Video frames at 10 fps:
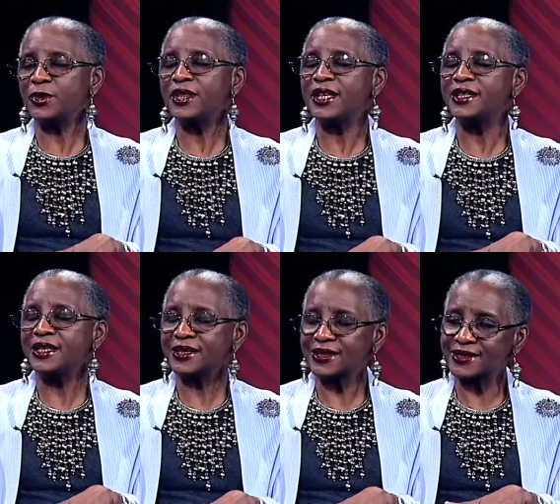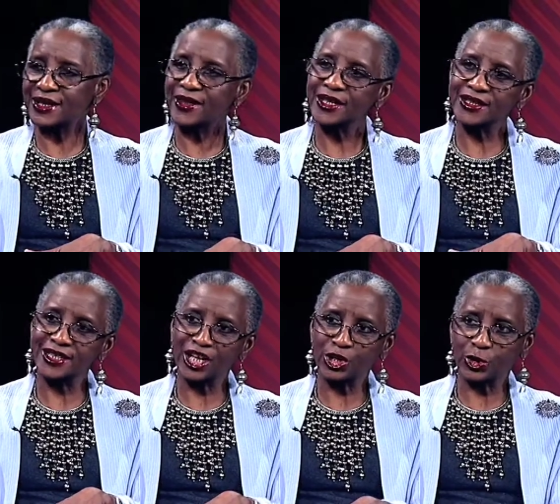they get to say that's
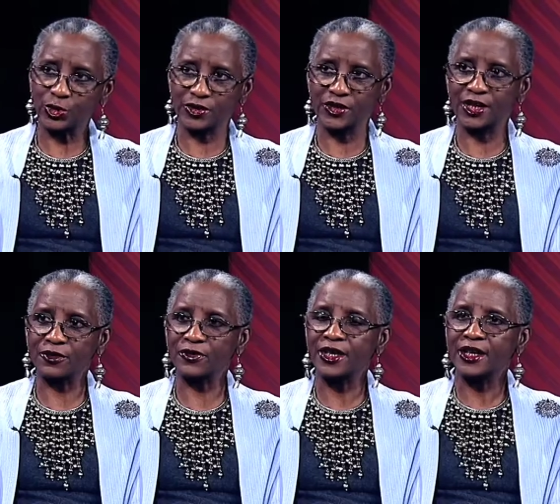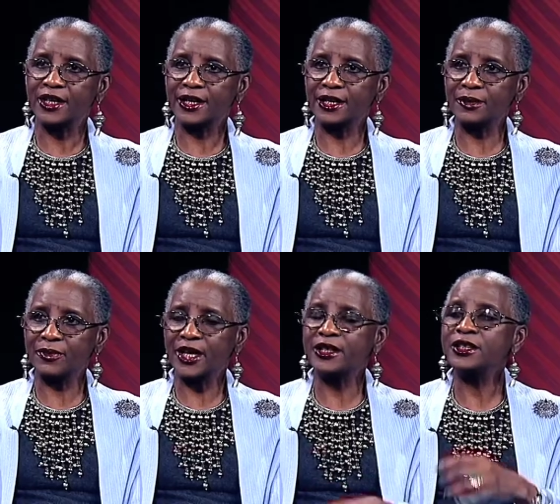not good enough,
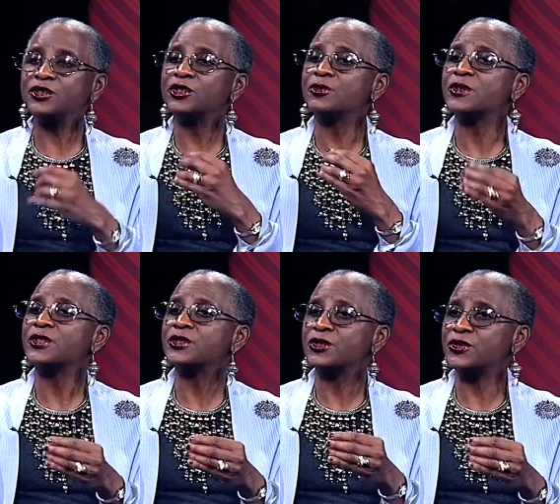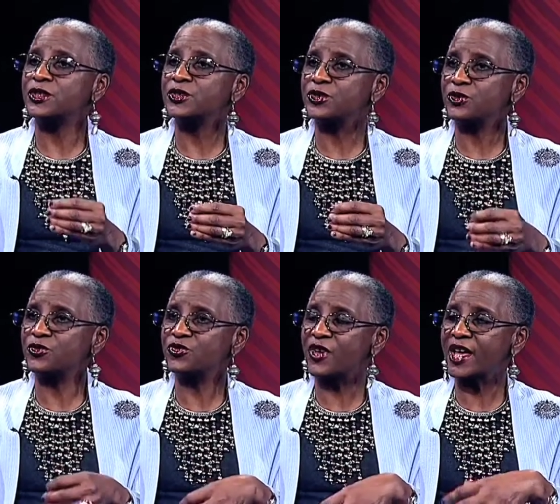and in your research, did you
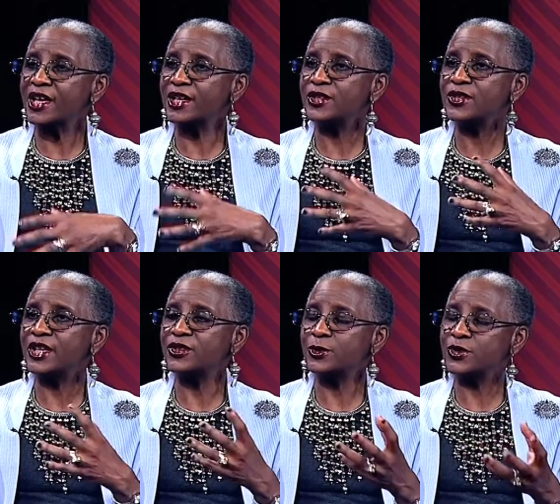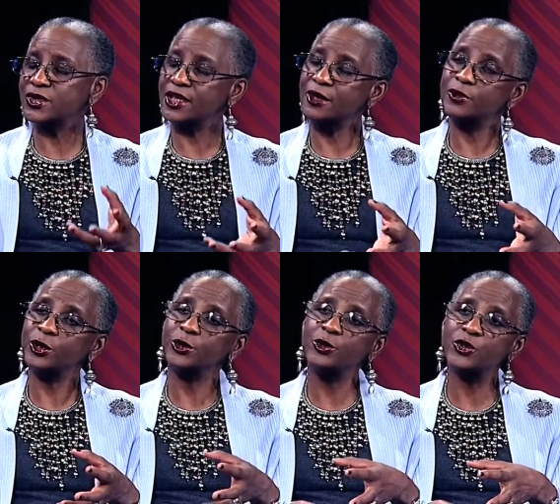find that there was an
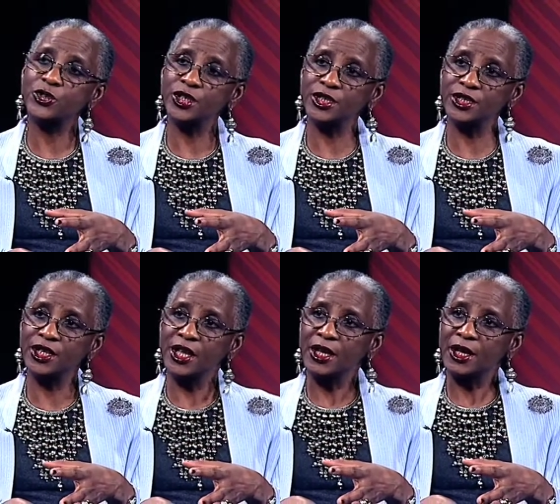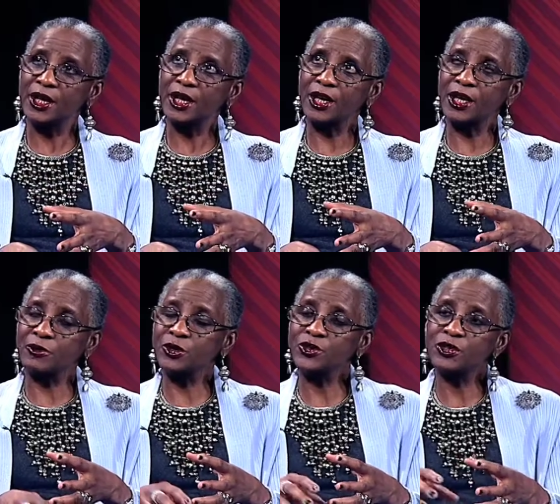evolutionary
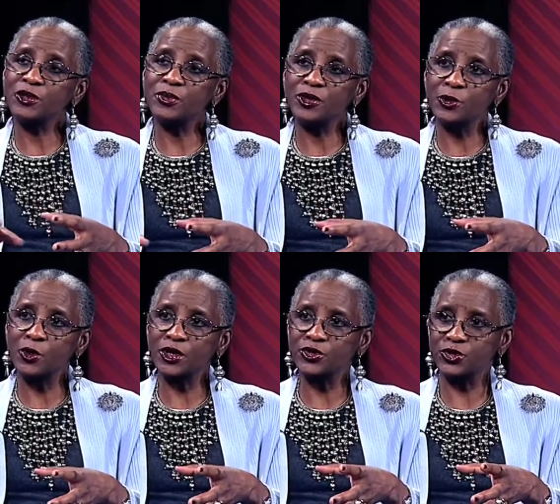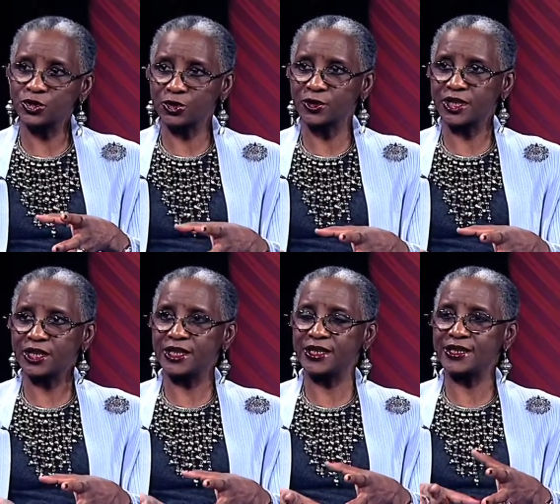period where
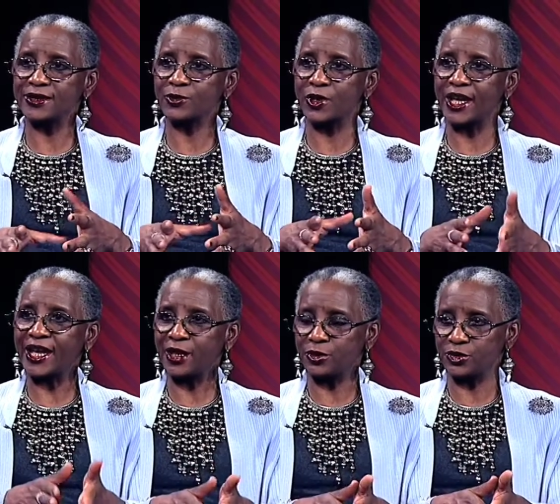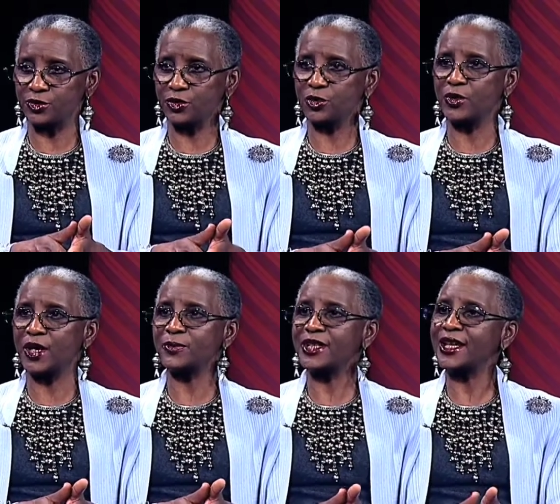juries were able to
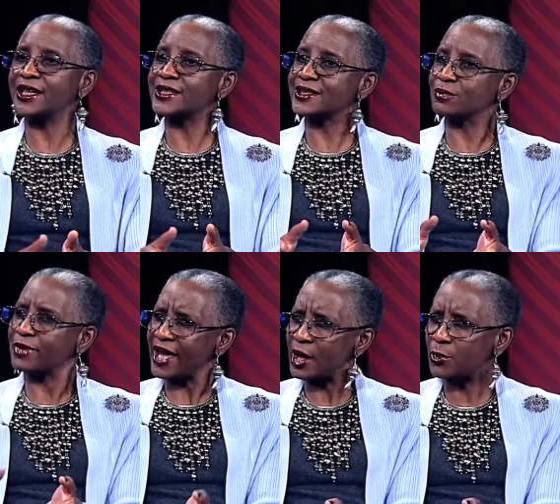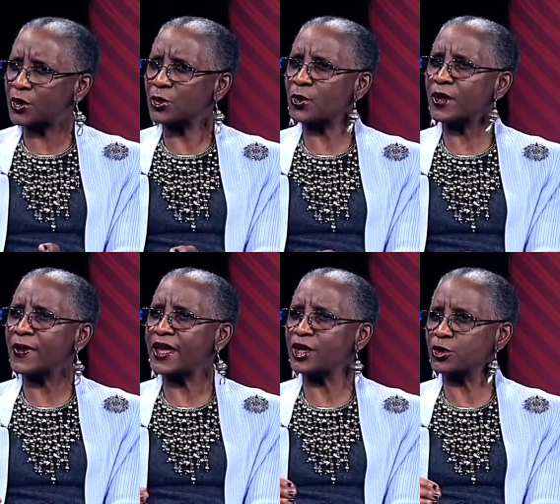obtain some power, where
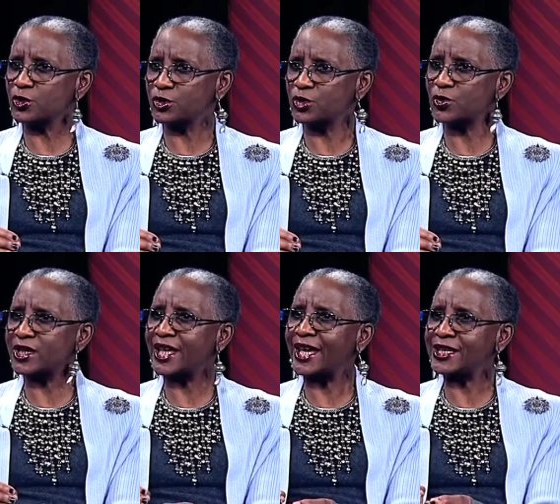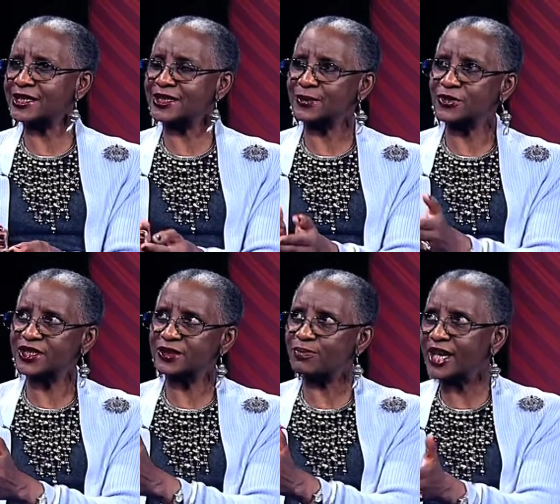they could create some
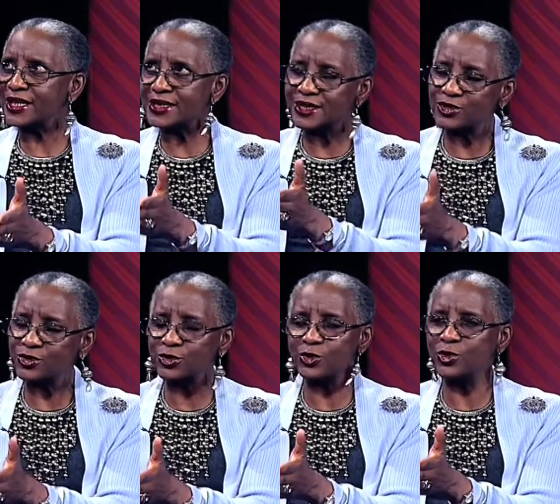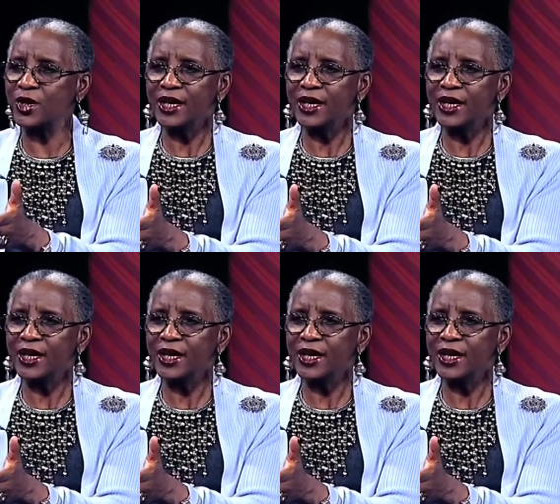space to